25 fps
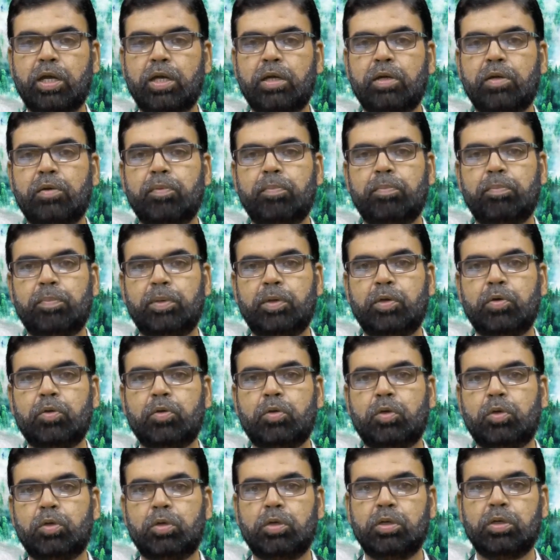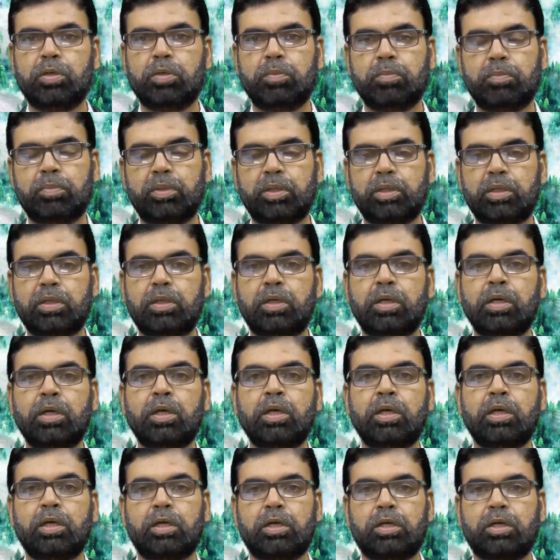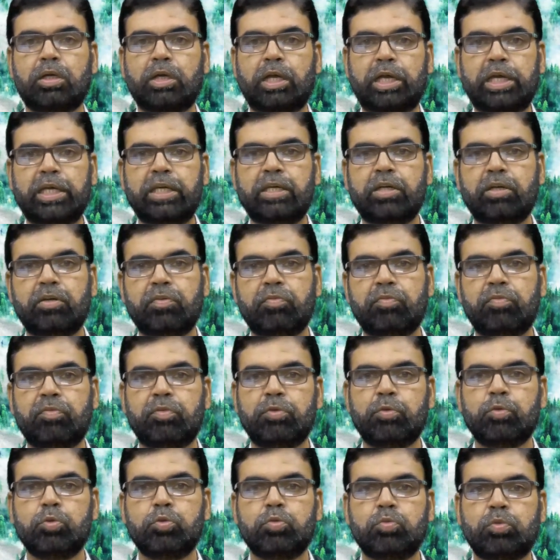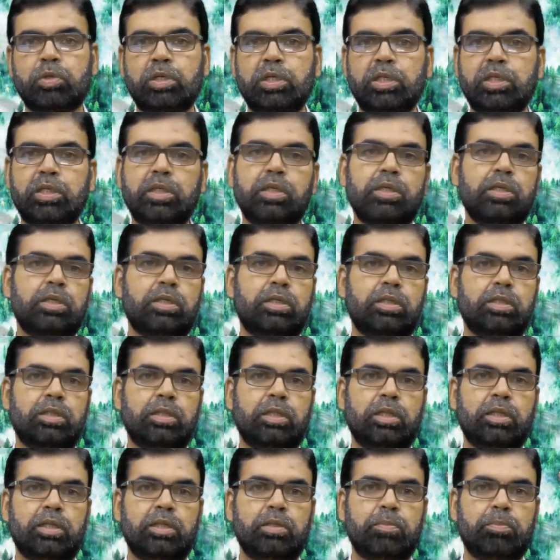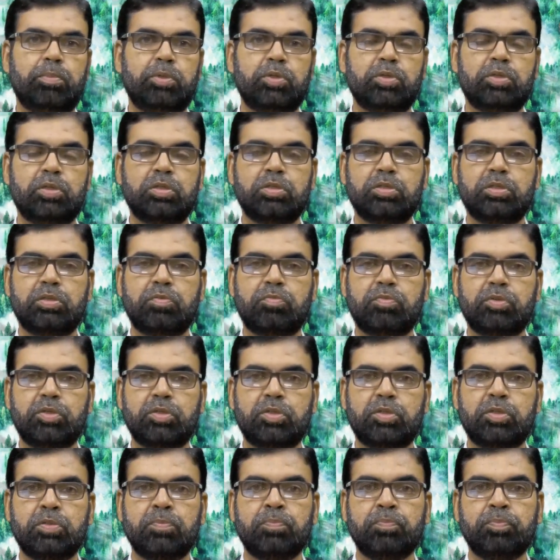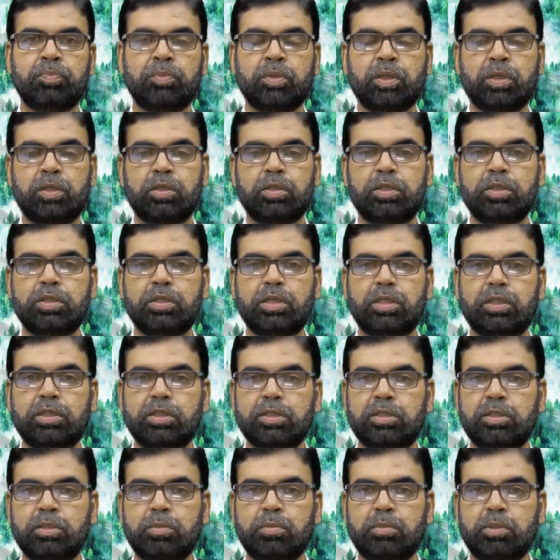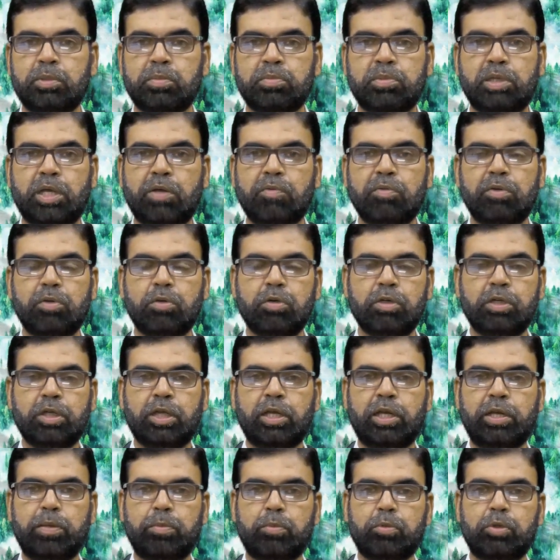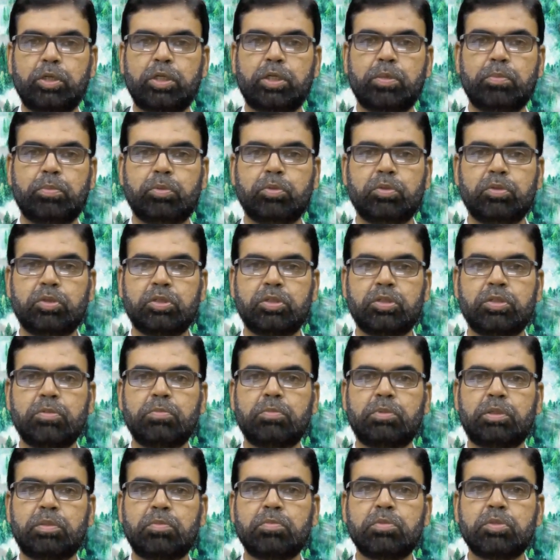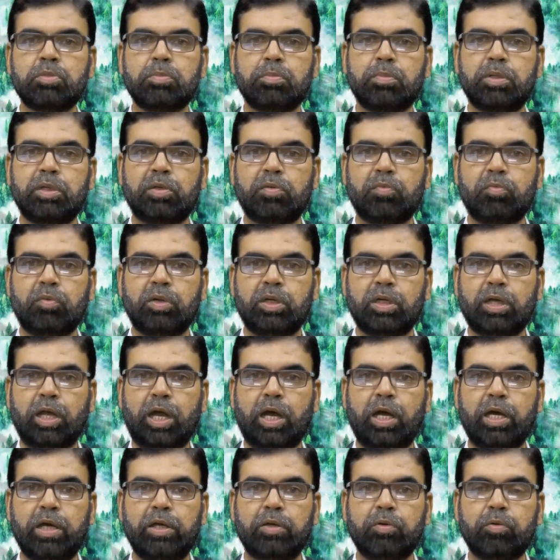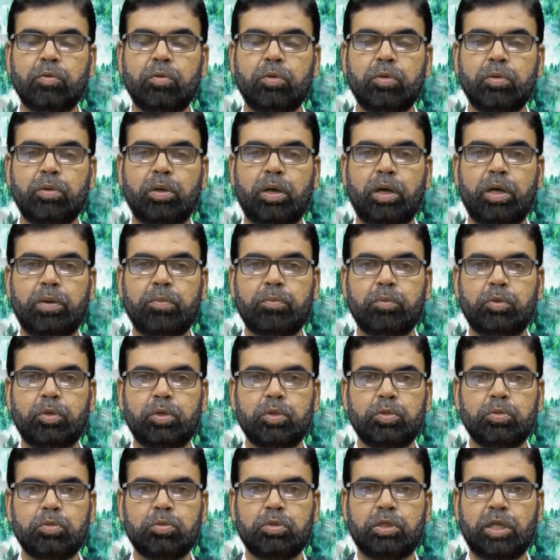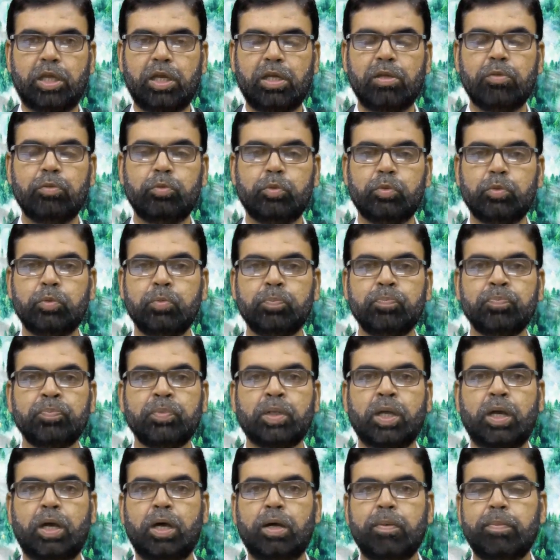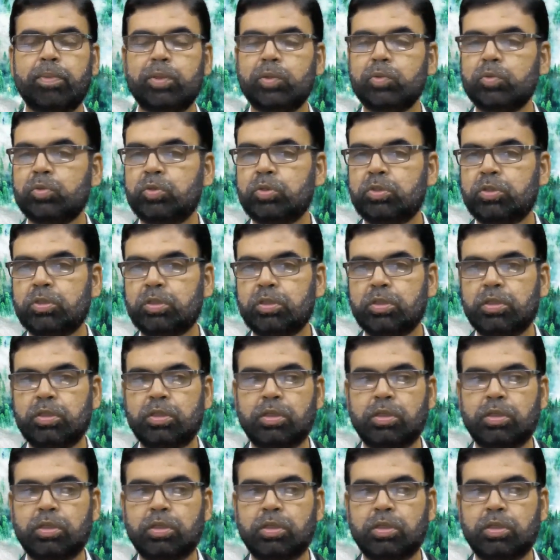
and may not occur, but dry cough usually that the patient suffers. These are the symptoms. I will not elaborate upon the symptoms, but what I am going to tell you about